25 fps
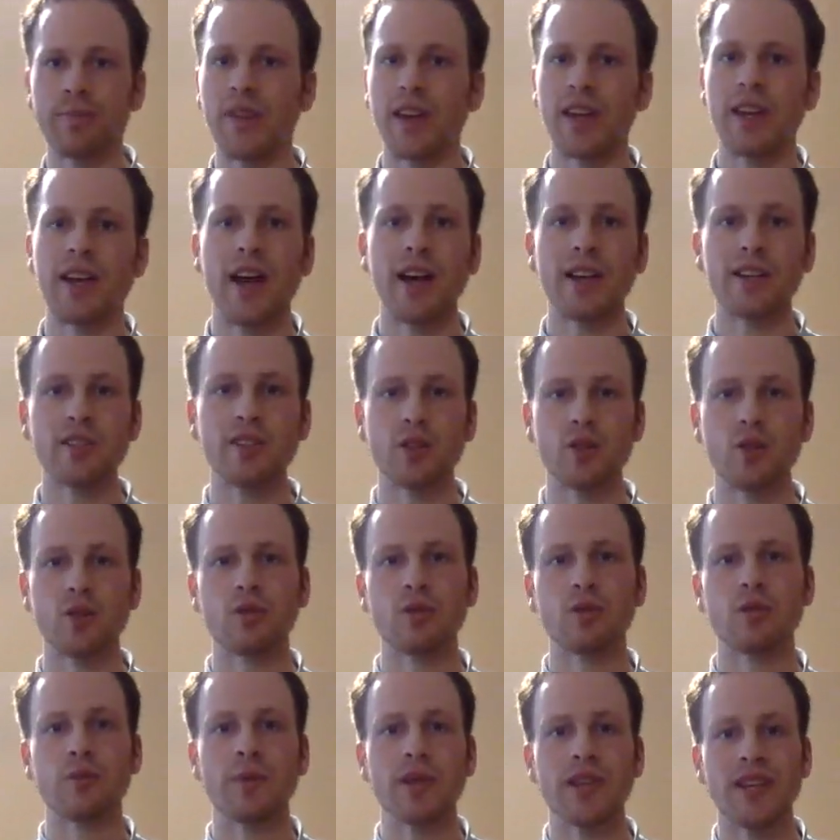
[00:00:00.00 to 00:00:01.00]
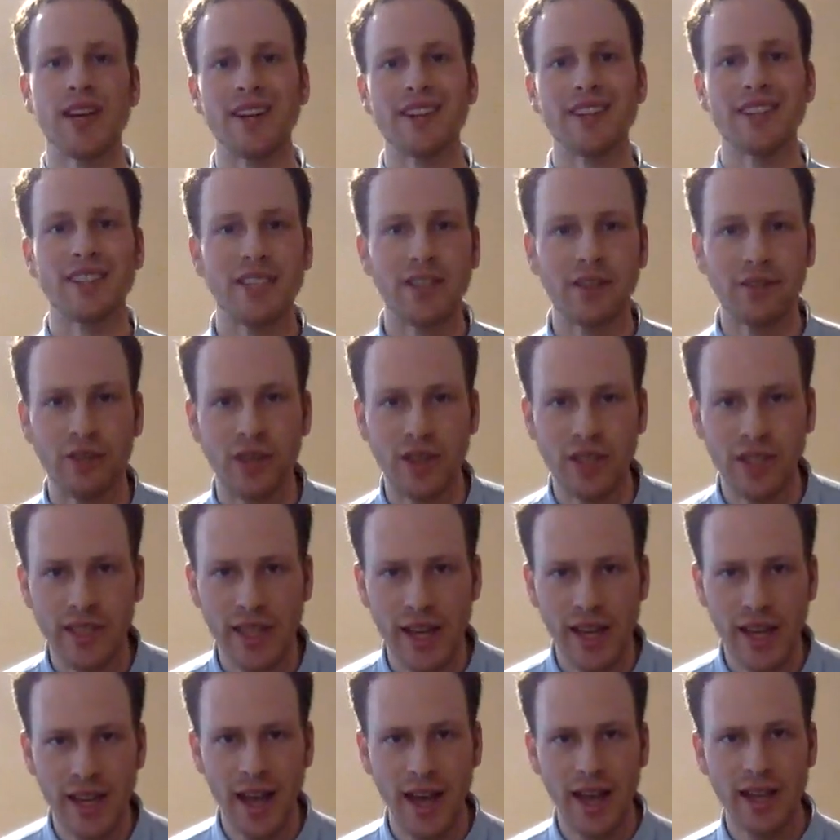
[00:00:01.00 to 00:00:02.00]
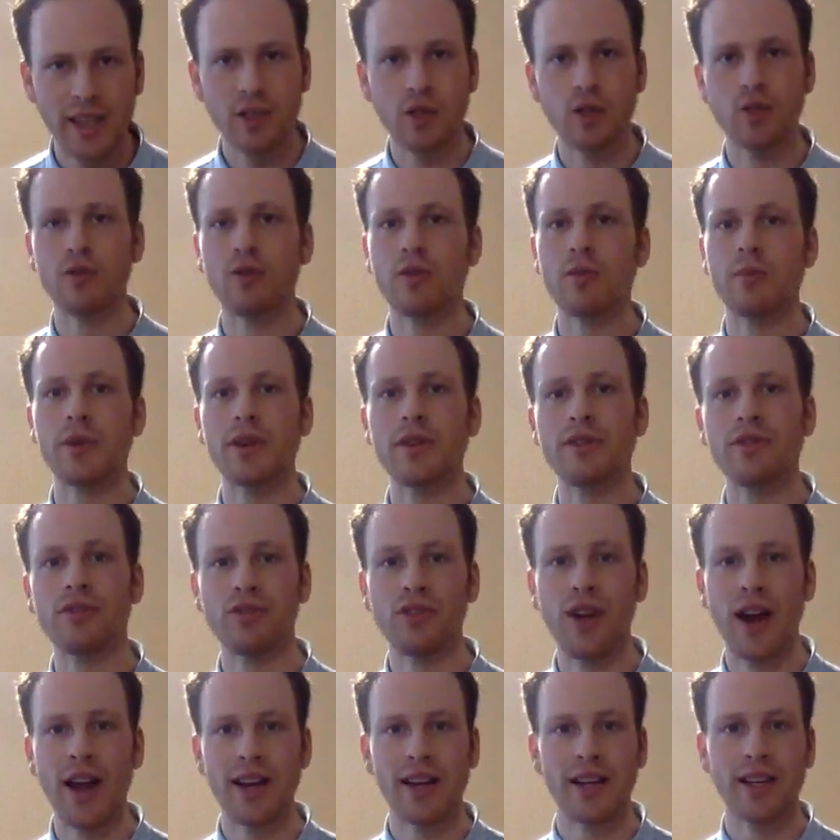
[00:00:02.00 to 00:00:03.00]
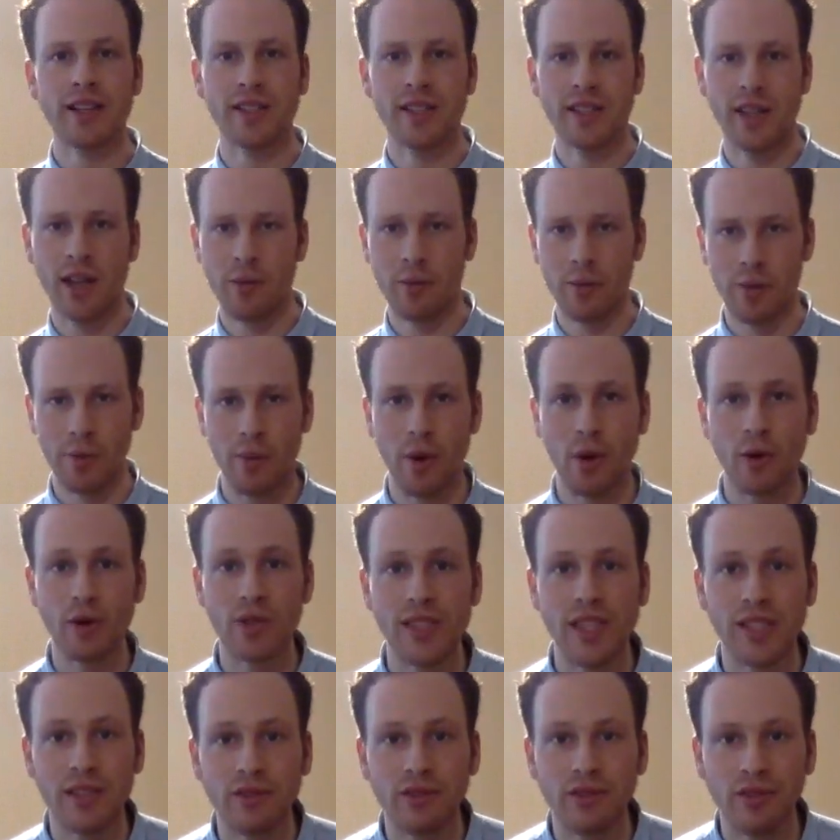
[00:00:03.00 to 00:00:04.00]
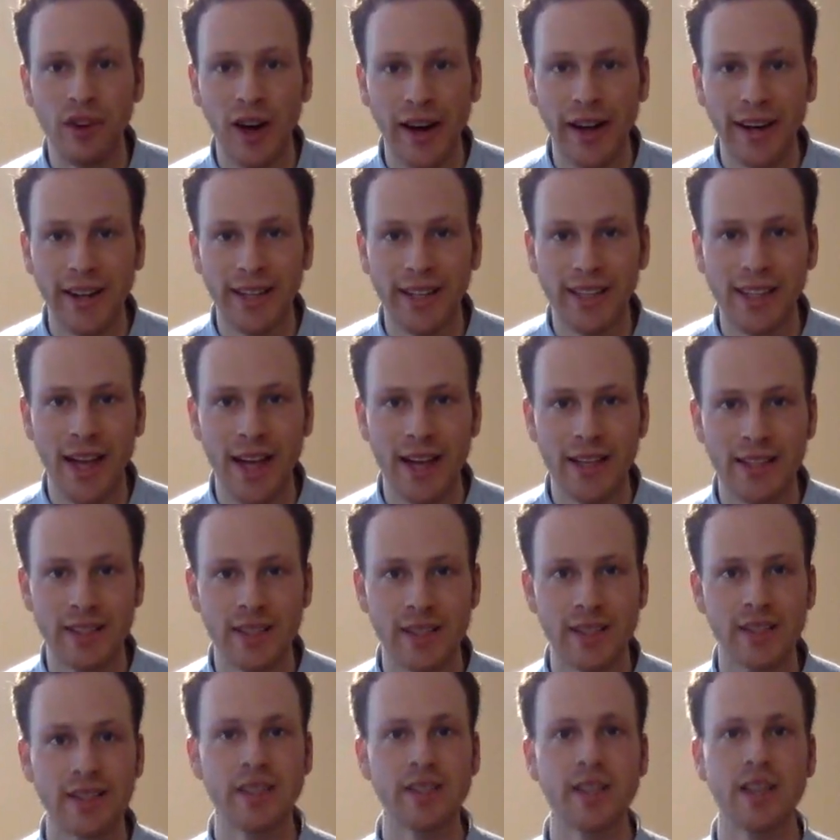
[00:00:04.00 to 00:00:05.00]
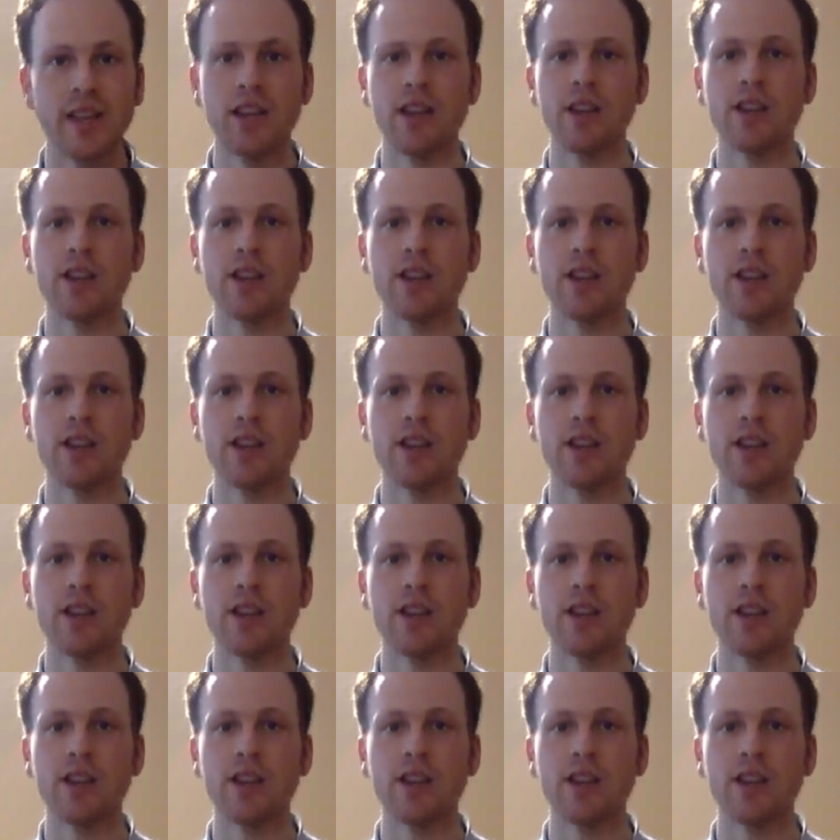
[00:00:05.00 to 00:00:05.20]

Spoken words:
And high school will be on a different day. High school will be Fridays. I'll be posting Friday classes.